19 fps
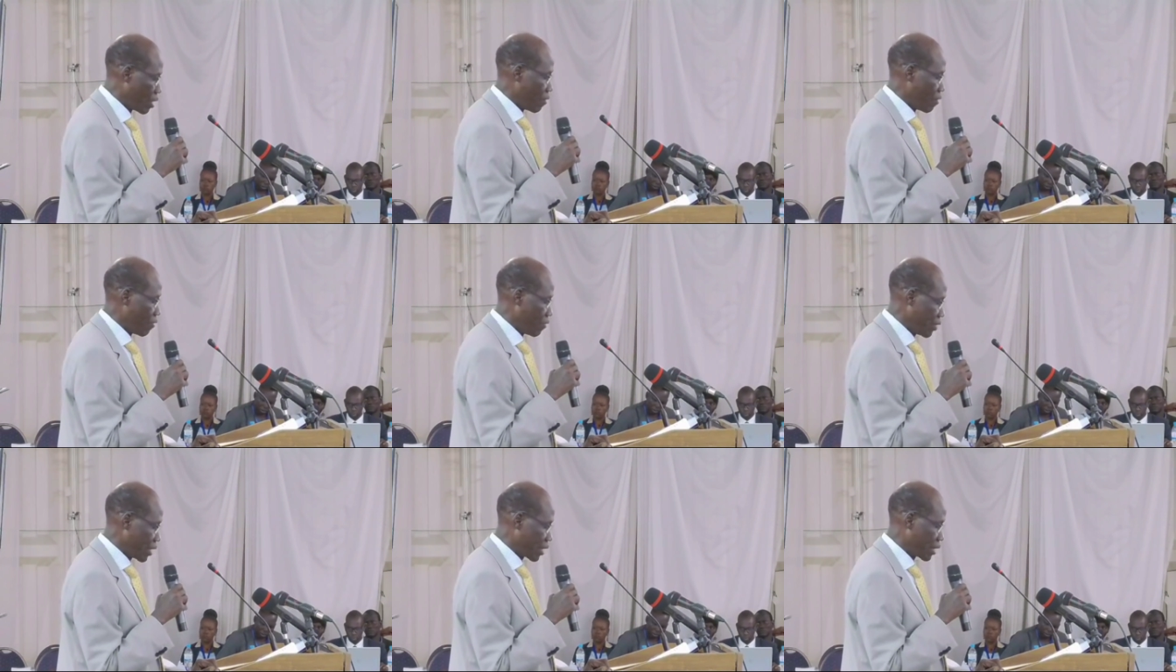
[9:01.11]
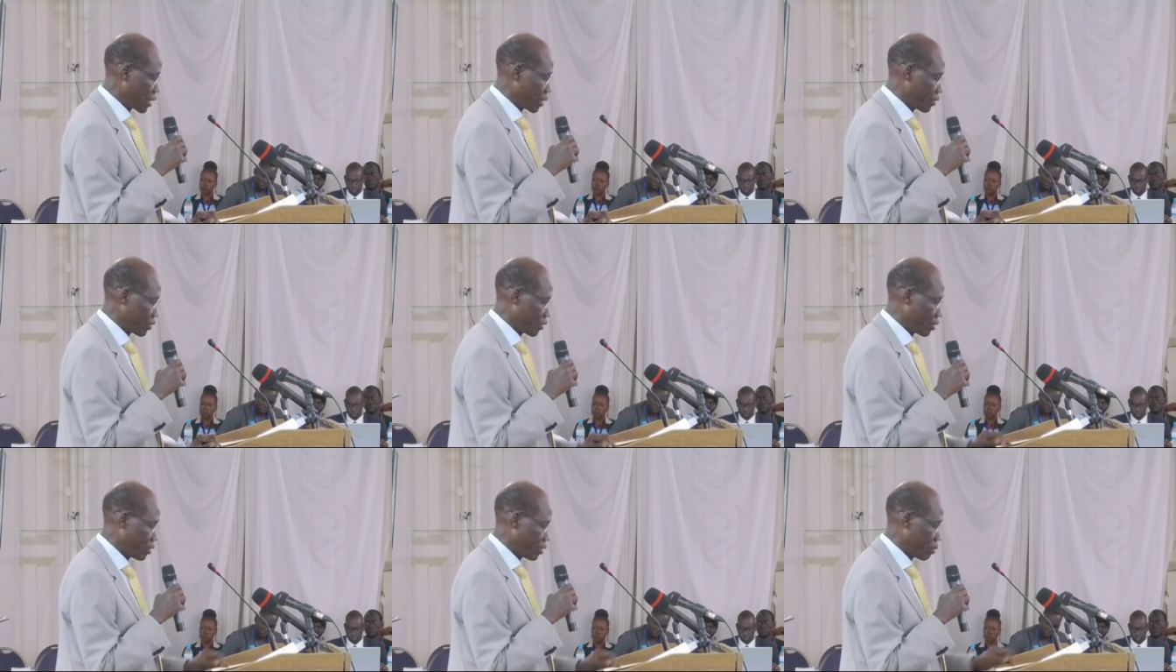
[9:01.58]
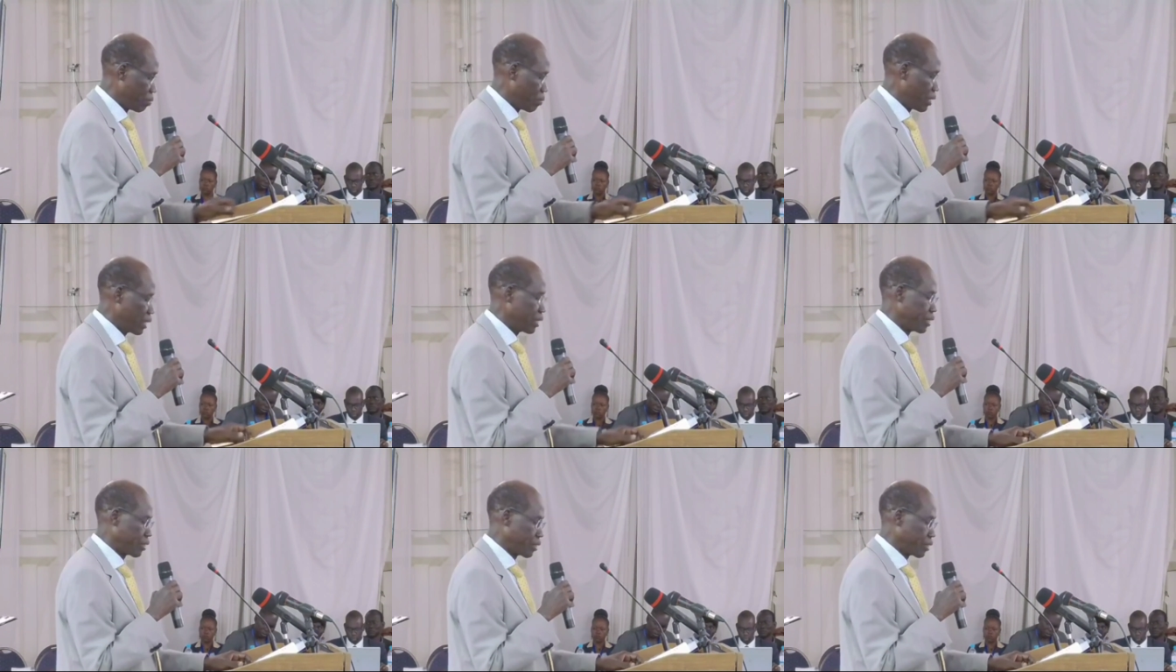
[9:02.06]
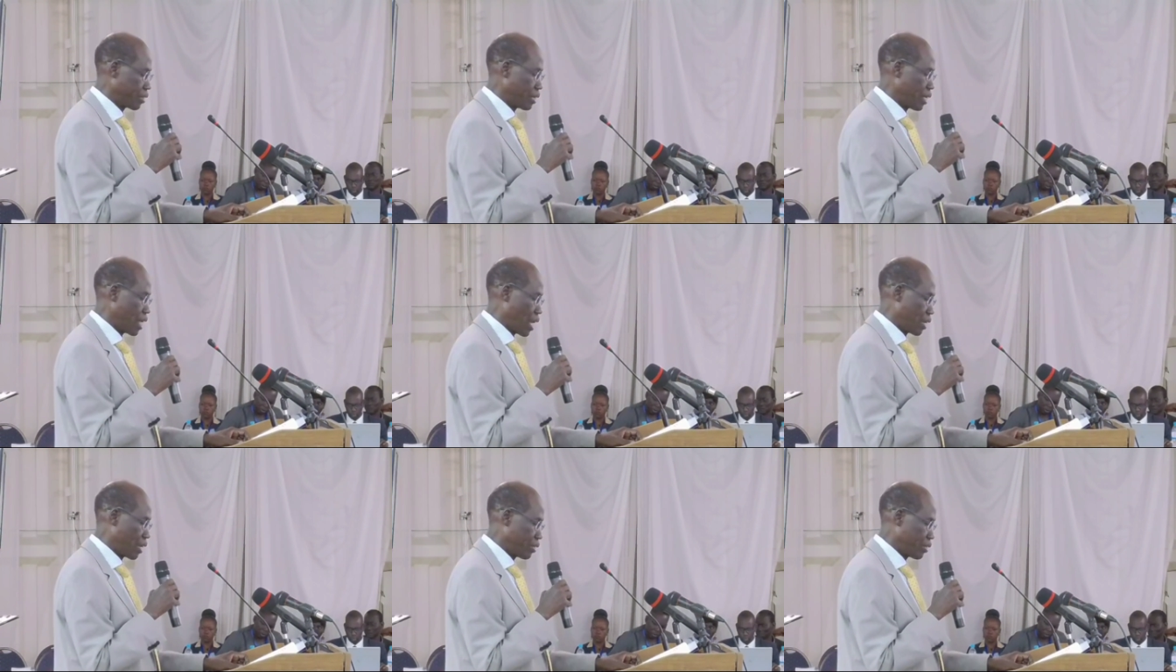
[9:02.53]
vehicles, buildings,
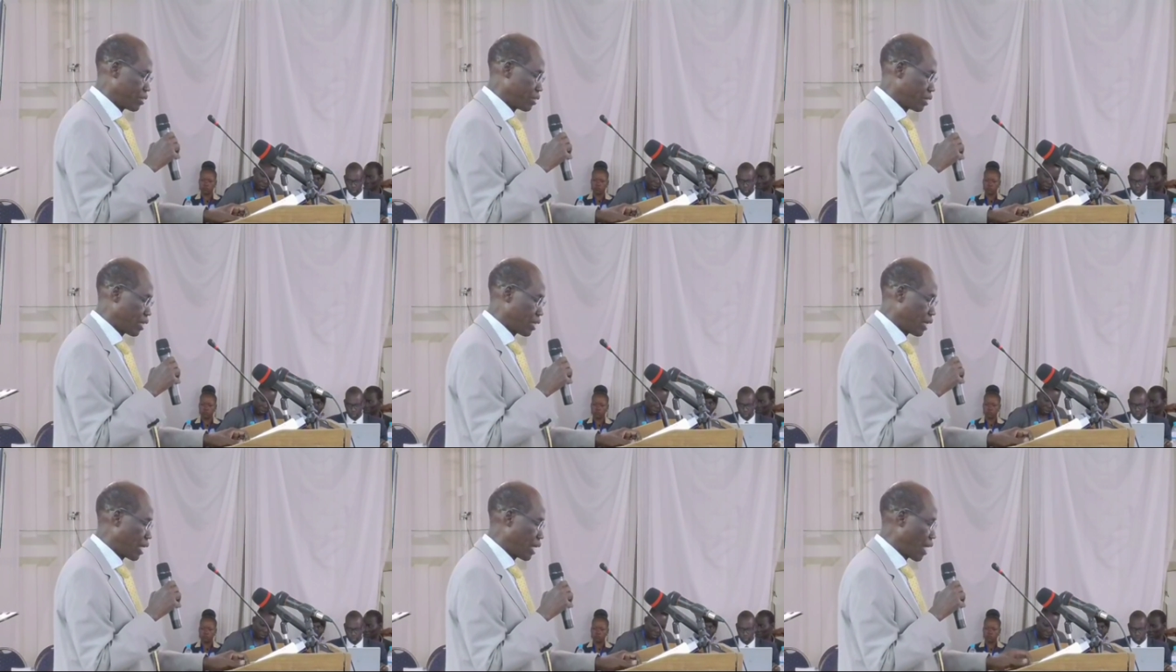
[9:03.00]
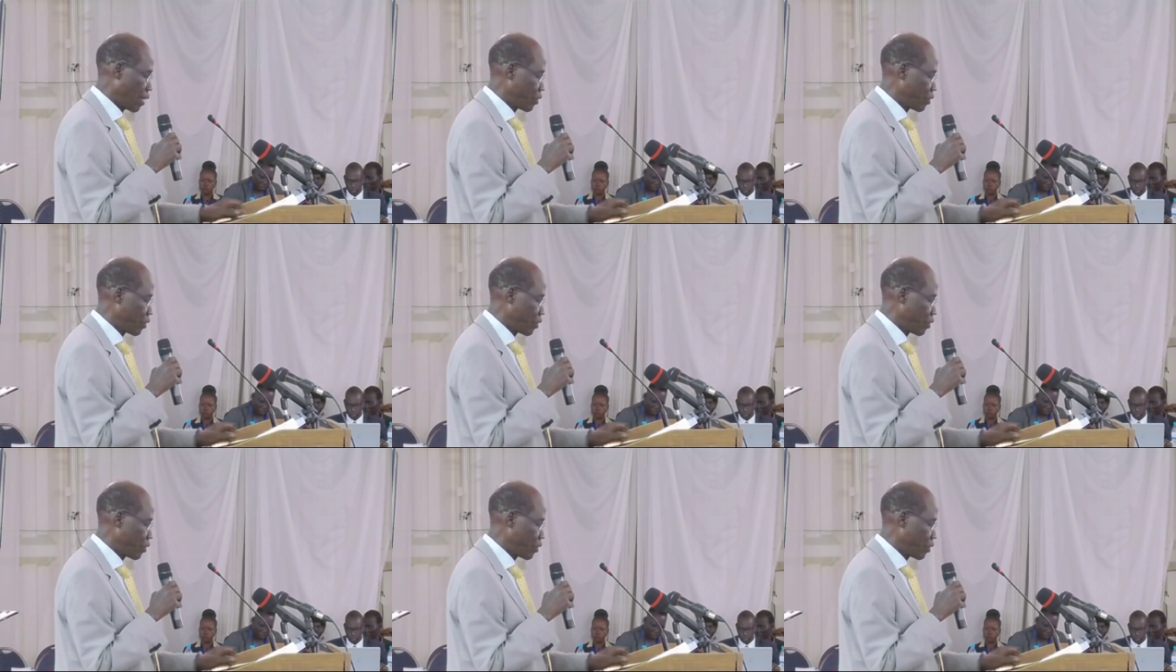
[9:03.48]
lands, and other